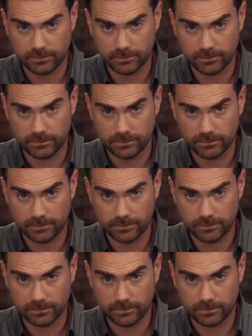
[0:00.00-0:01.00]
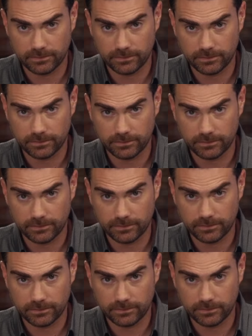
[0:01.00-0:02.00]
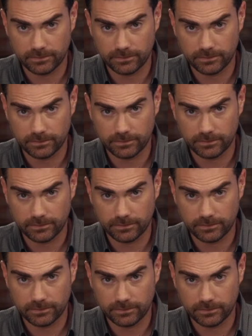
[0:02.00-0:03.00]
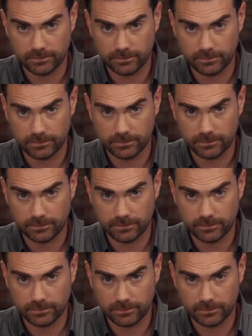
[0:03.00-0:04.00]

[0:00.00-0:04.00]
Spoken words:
This person isn't speaking.